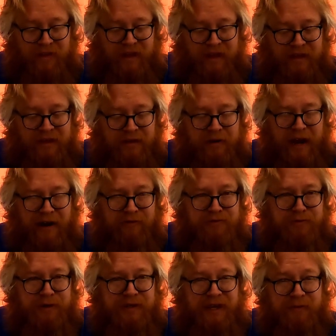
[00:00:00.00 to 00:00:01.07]
And the
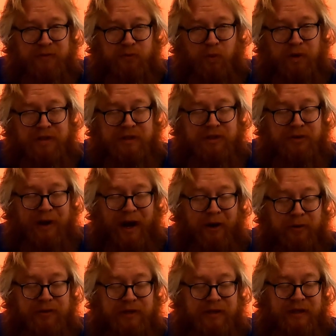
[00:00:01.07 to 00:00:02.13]
average playtime is 1 to 2
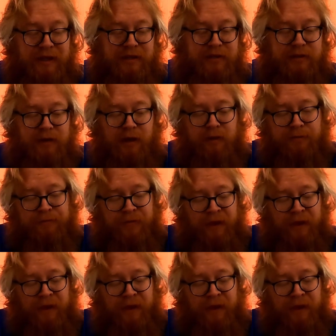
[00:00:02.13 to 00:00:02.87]
hours on these, so